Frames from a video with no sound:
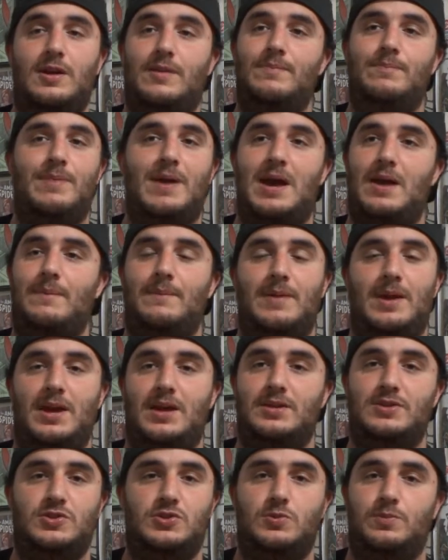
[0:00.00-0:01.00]
and
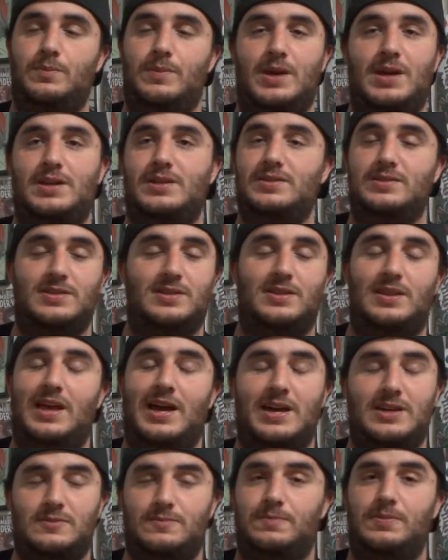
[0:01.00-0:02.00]
Batman, Superman is the
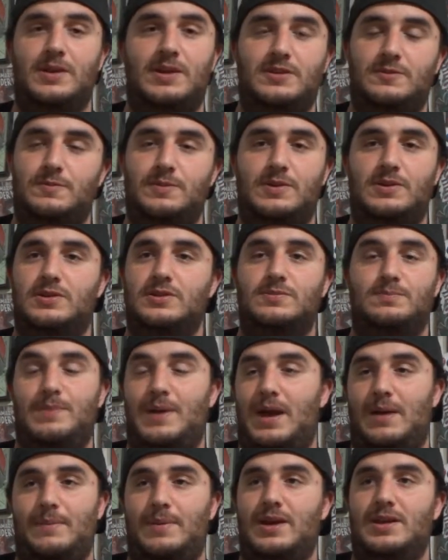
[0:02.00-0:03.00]
last place because
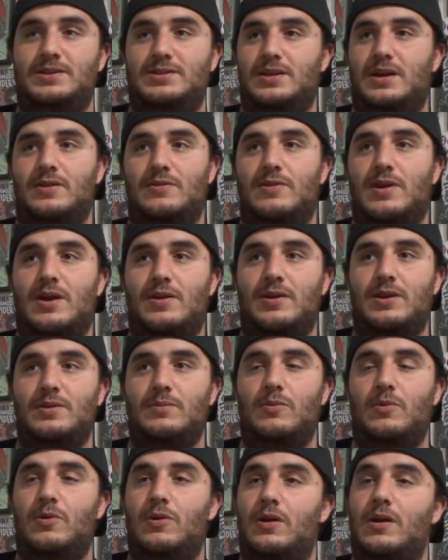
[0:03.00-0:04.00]
Batman's not around
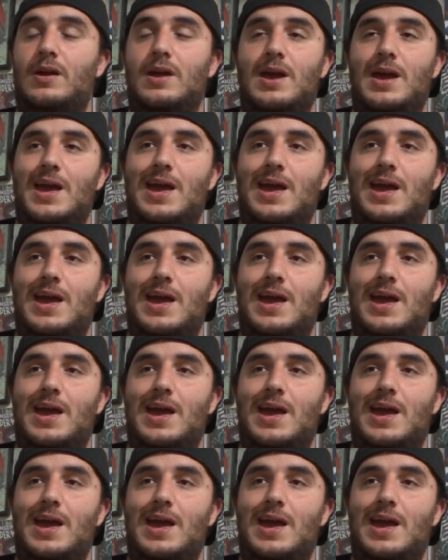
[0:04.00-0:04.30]
anymore,